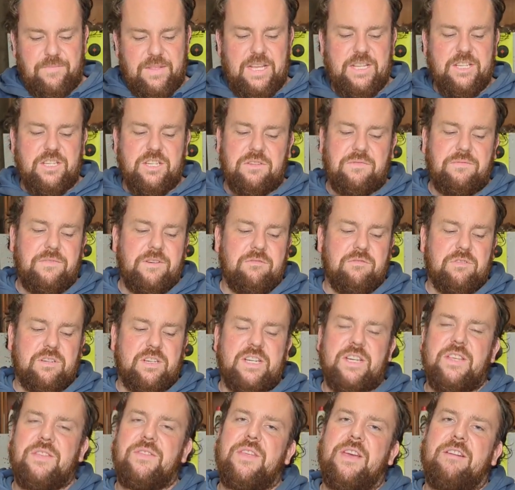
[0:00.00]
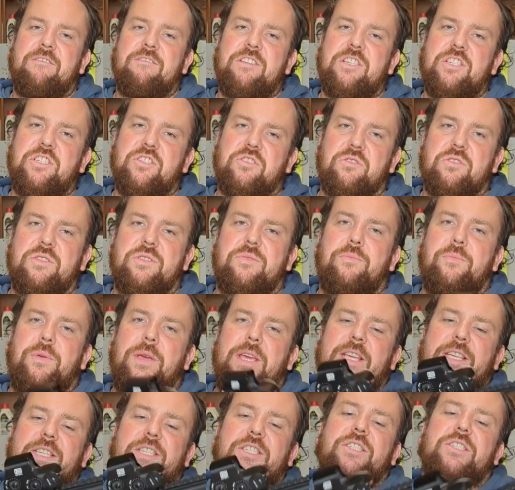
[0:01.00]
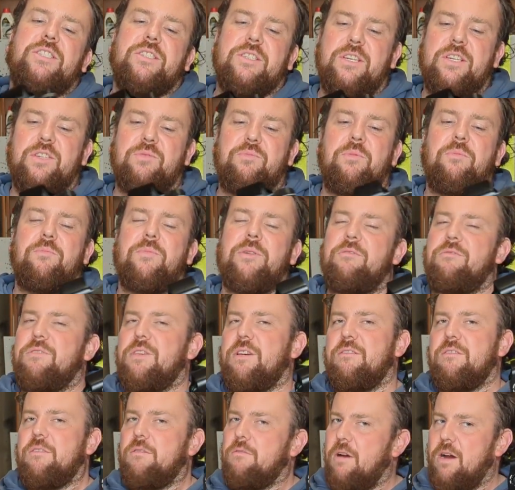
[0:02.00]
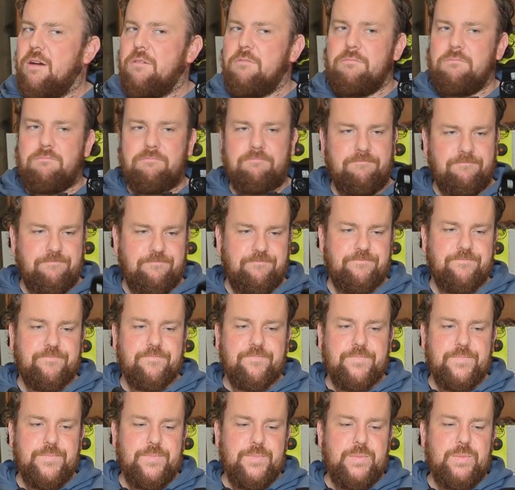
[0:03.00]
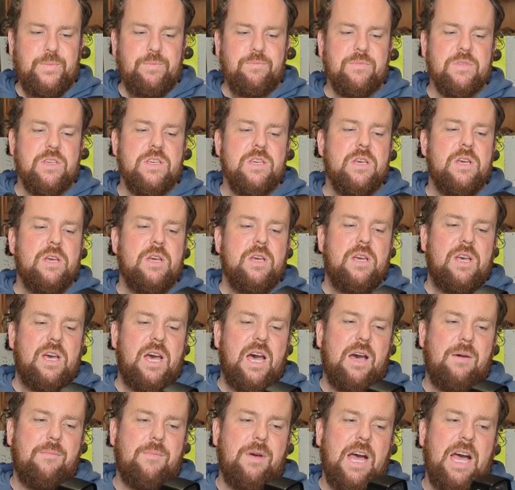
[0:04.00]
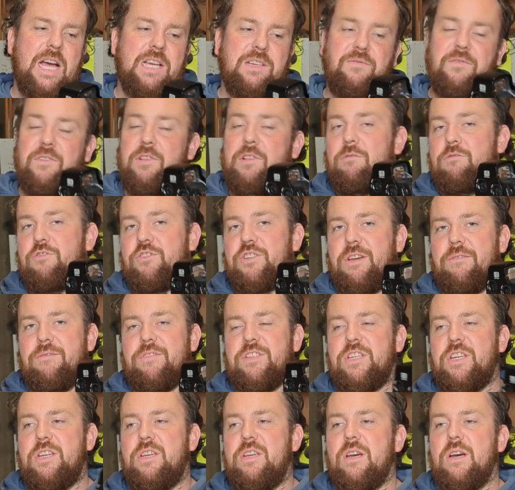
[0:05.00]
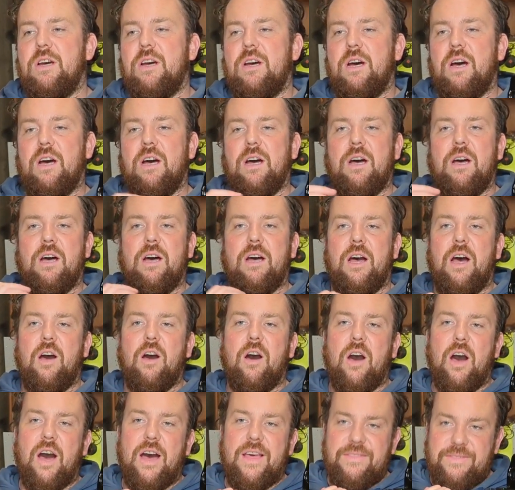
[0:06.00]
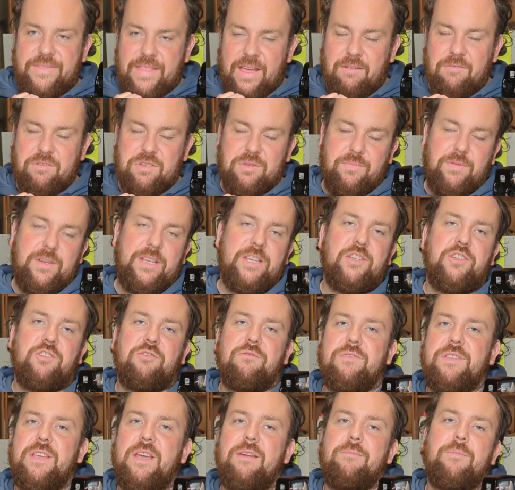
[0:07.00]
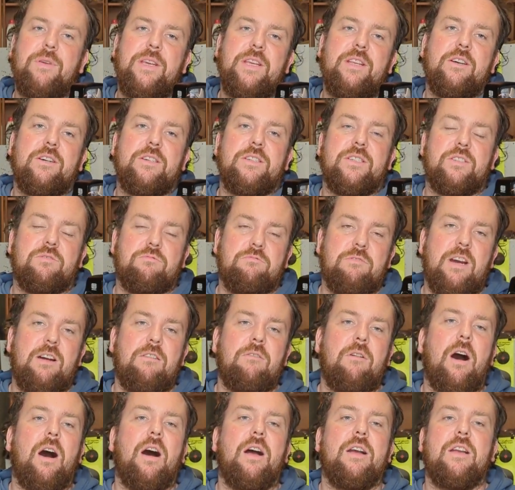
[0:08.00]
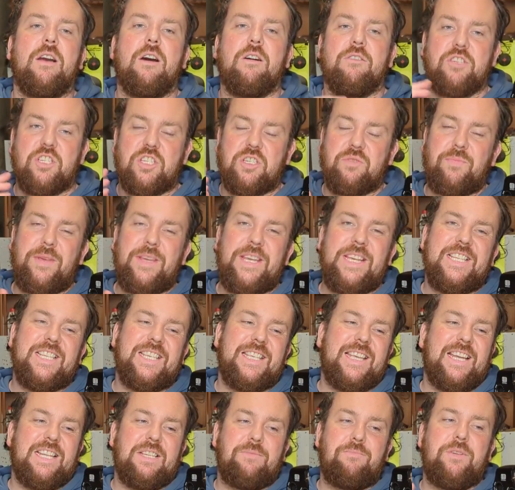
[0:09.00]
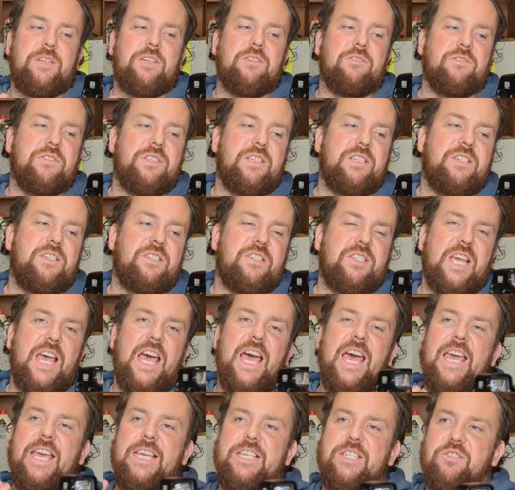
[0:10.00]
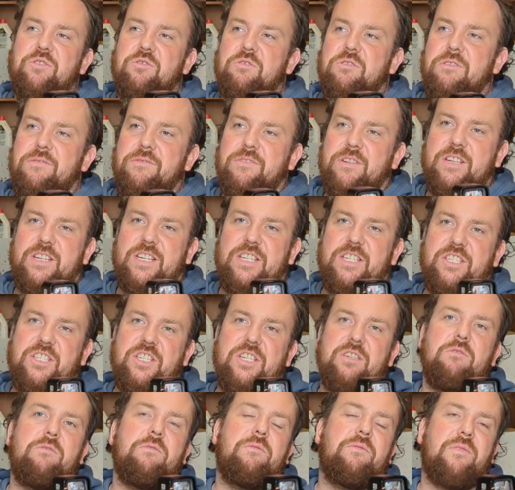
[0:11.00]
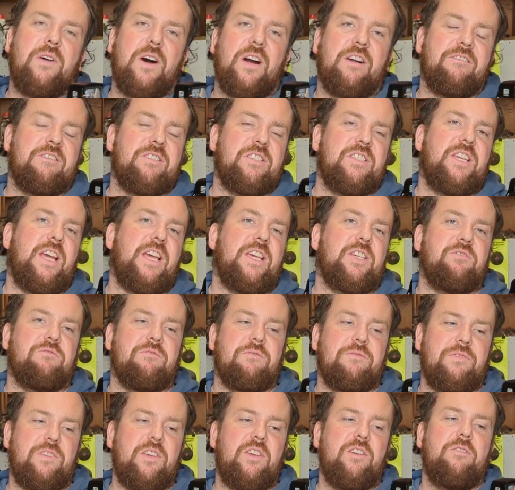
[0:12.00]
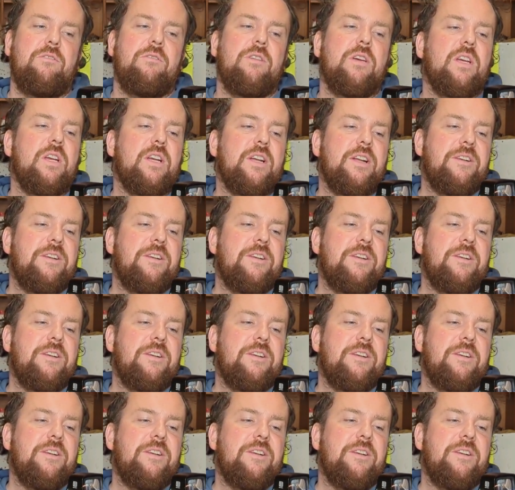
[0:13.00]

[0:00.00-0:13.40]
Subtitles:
It just feels like a very solid piece that has been built very well. As for longevity, that was a big issue with the MP9 as well. I can't speak to that because this is a sort of like a single firing test review.